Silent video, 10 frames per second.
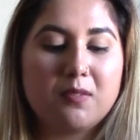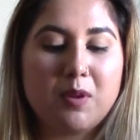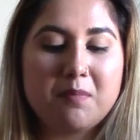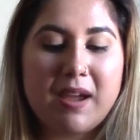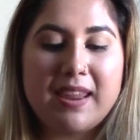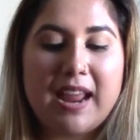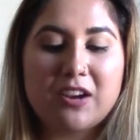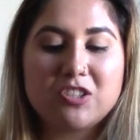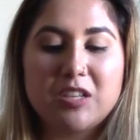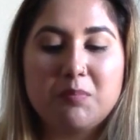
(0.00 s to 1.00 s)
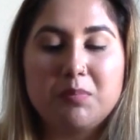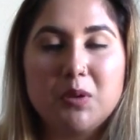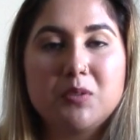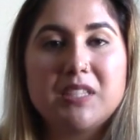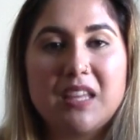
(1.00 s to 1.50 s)
We might actually
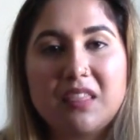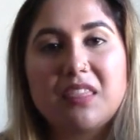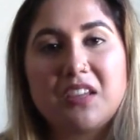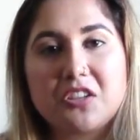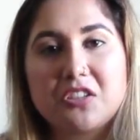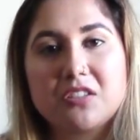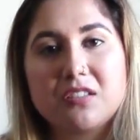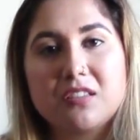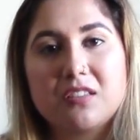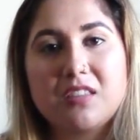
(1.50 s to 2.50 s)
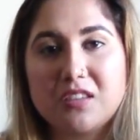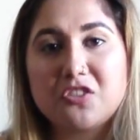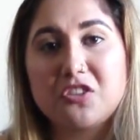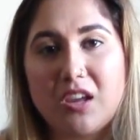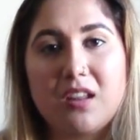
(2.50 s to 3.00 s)
blue tint this
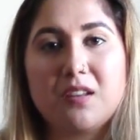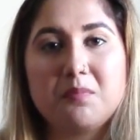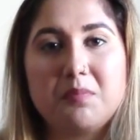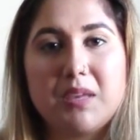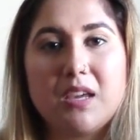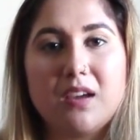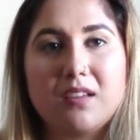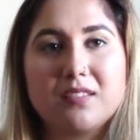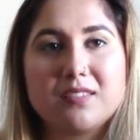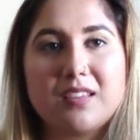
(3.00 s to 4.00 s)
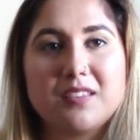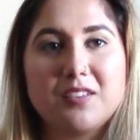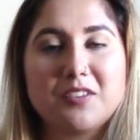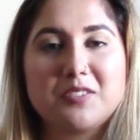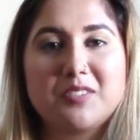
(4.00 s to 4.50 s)
shit because it
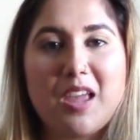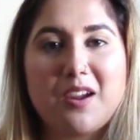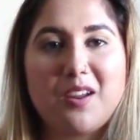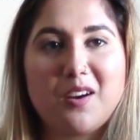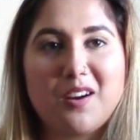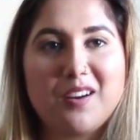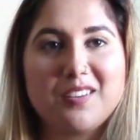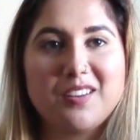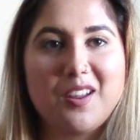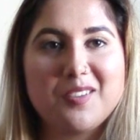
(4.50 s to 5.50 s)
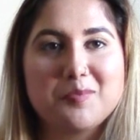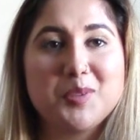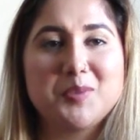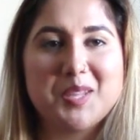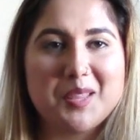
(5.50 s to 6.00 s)
looks scarier, you know,
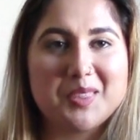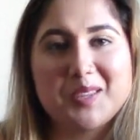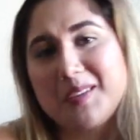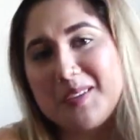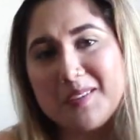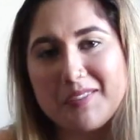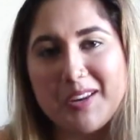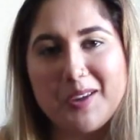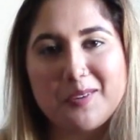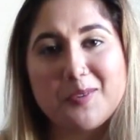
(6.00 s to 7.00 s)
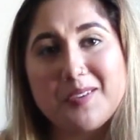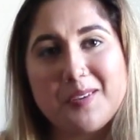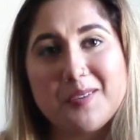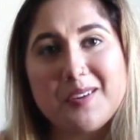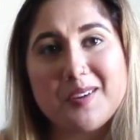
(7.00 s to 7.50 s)
blue tint the video.
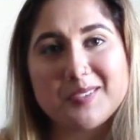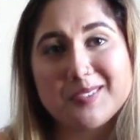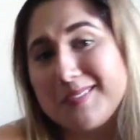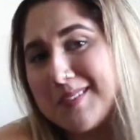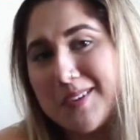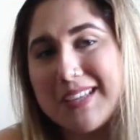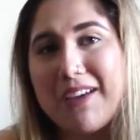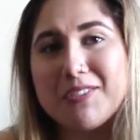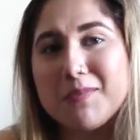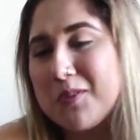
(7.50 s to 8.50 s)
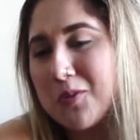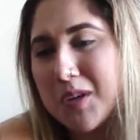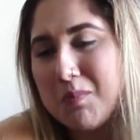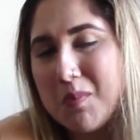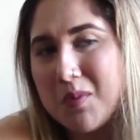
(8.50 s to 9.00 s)
Who knows? Have some little
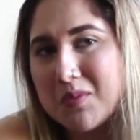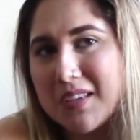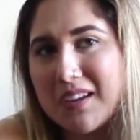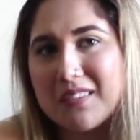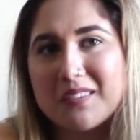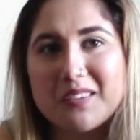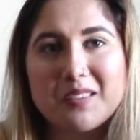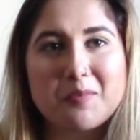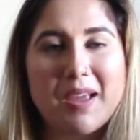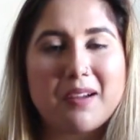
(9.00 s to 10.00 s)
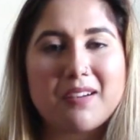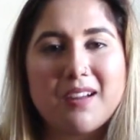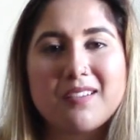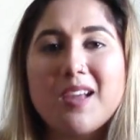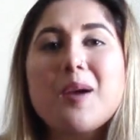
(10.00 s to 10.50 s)
creepy music in the background.